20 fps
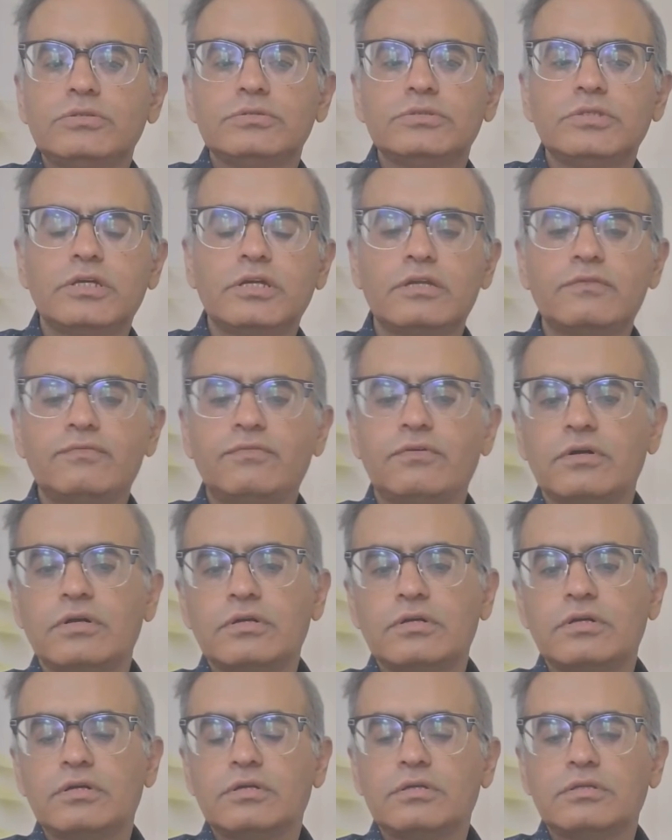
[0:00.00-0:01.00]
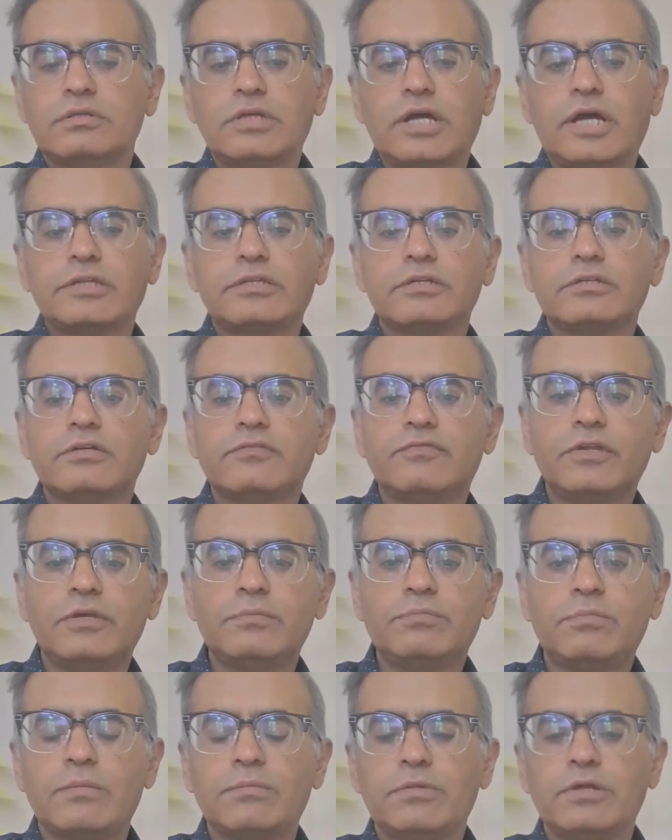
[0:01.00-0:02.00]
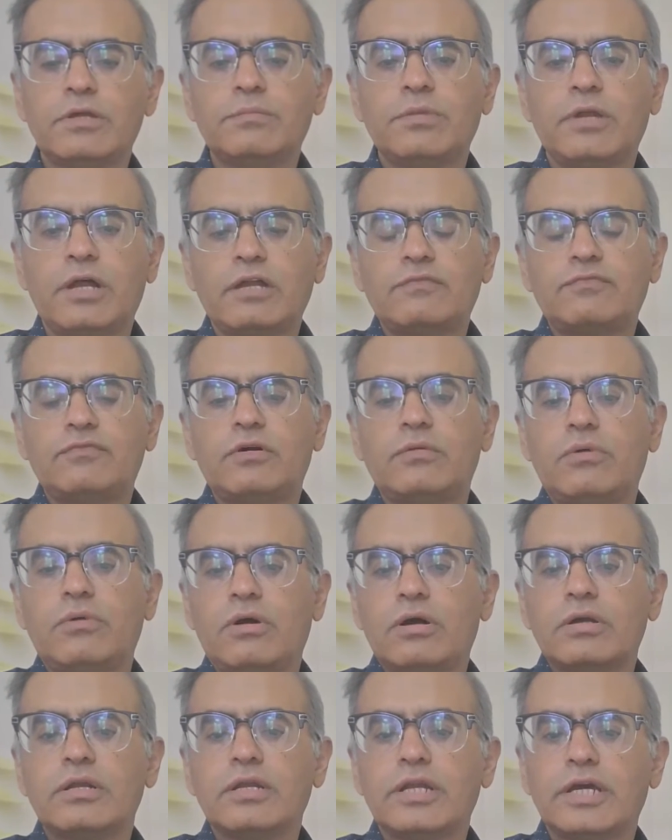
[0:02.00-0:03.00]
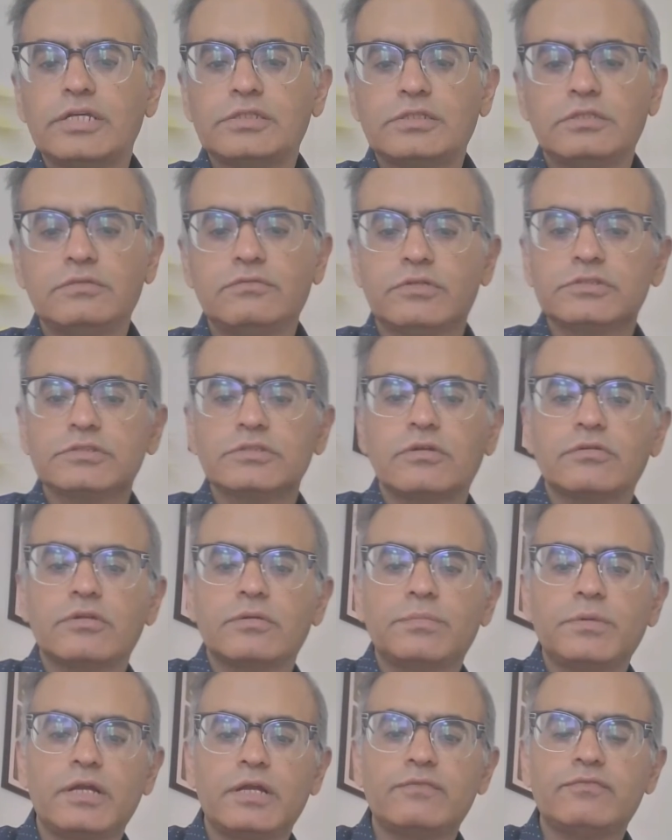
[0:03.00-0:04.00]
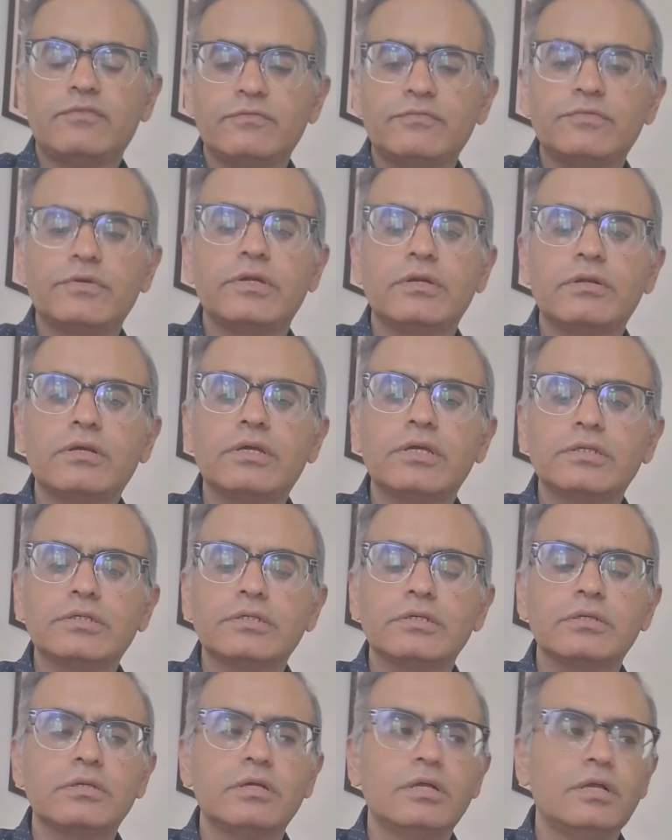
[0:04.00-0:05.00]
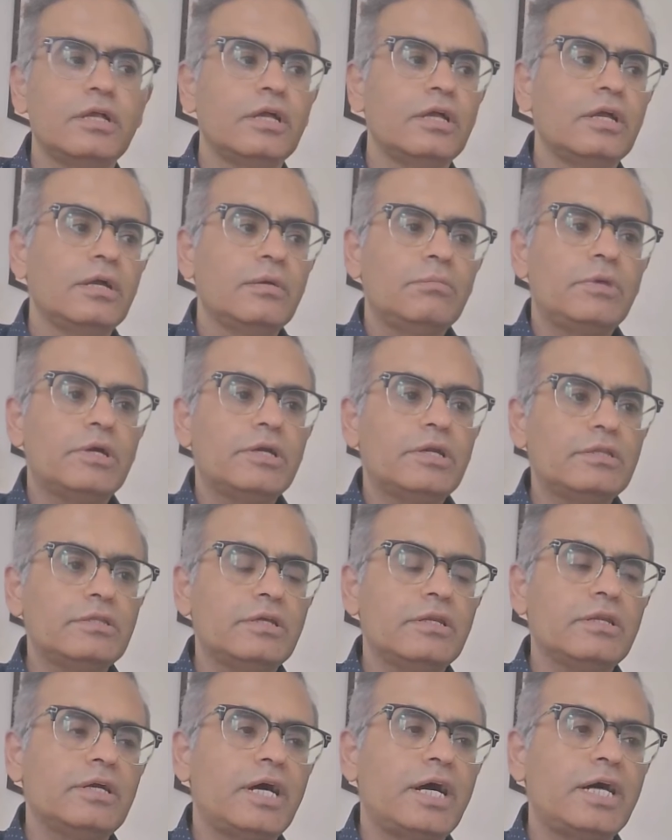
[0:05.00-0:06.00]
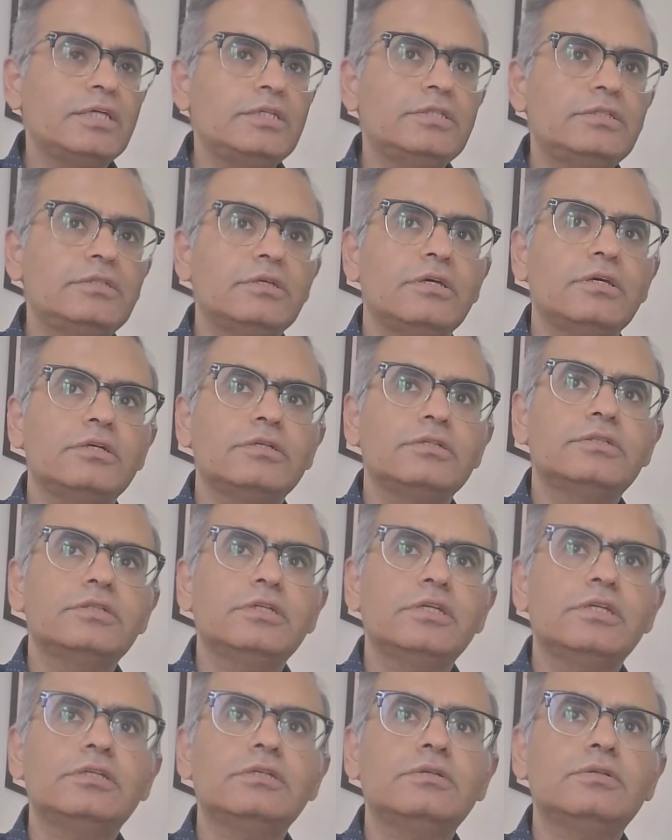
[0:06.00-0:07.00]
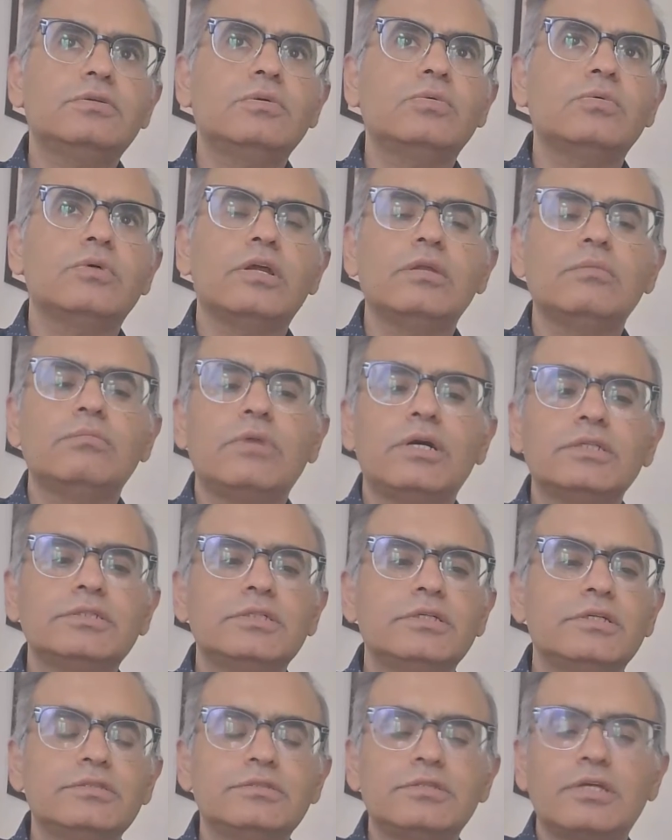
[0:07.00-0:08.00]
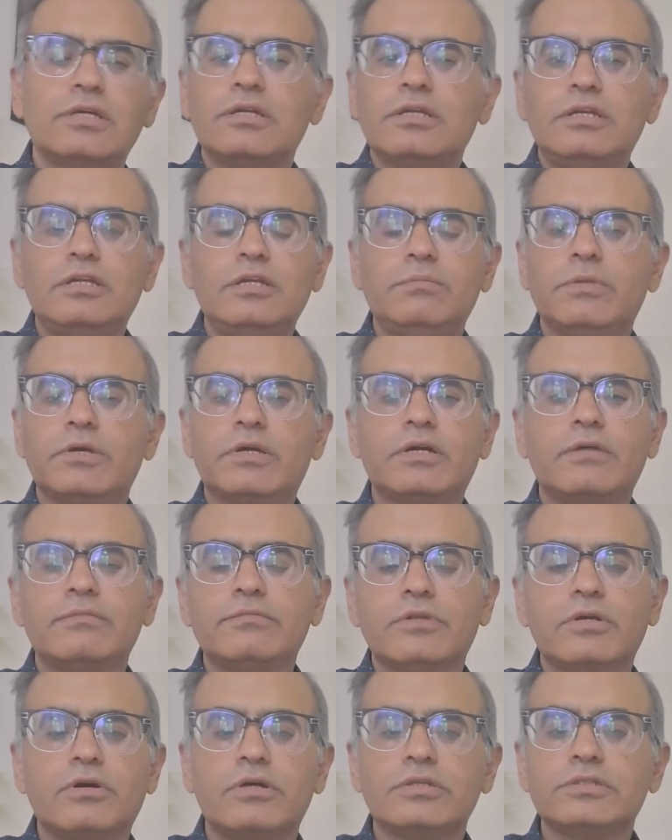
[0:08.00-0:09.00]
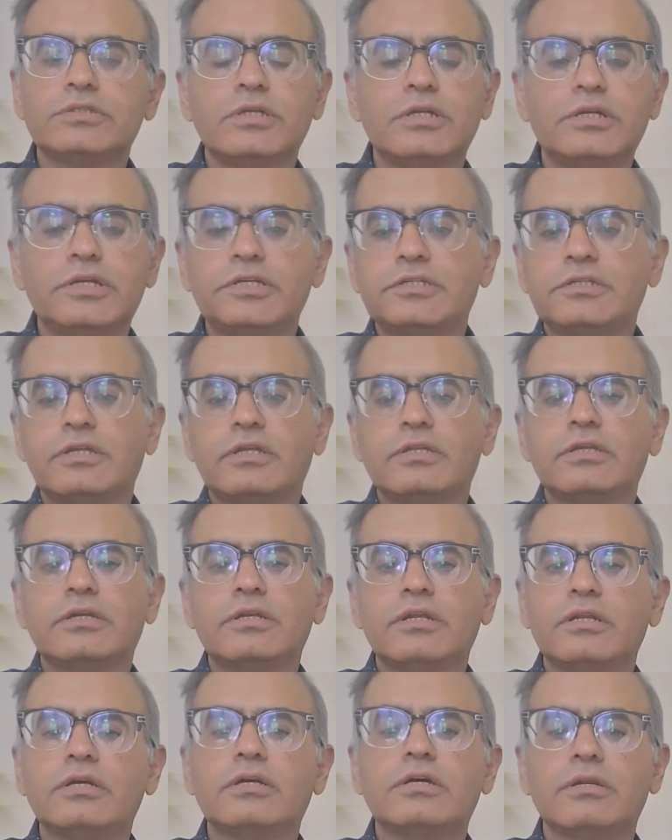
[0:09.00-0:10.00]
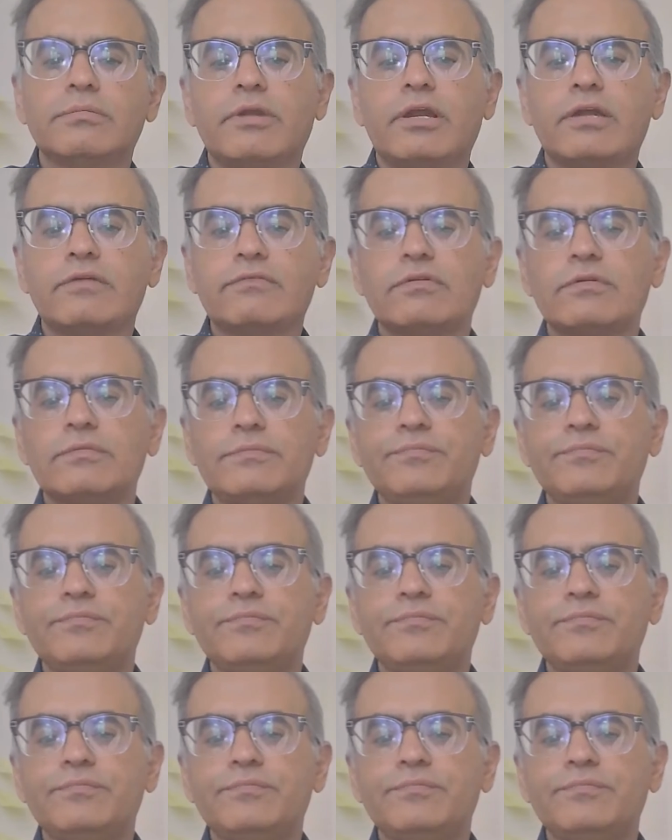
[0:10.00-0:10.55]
using it for either the free public platform or a licensed version of the platform for education. But in the last 6 to 12 months, it has suddenly become the consultation and the clinical platform.